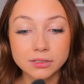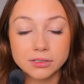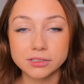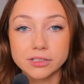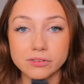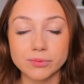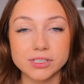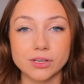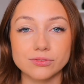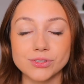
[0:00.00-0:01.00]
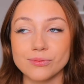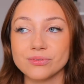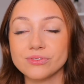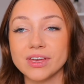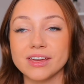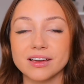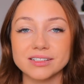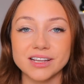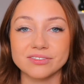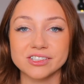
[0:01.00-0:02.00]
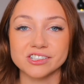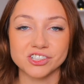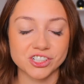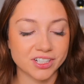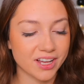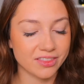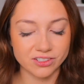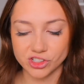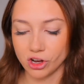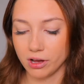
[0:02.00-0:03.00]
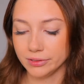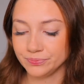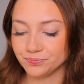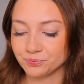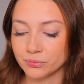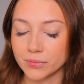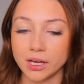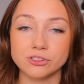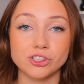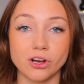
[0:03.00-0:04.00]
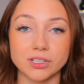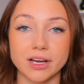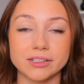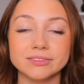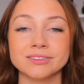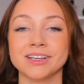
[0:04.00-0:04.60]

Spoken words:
to give myself some fake definition in the jawline.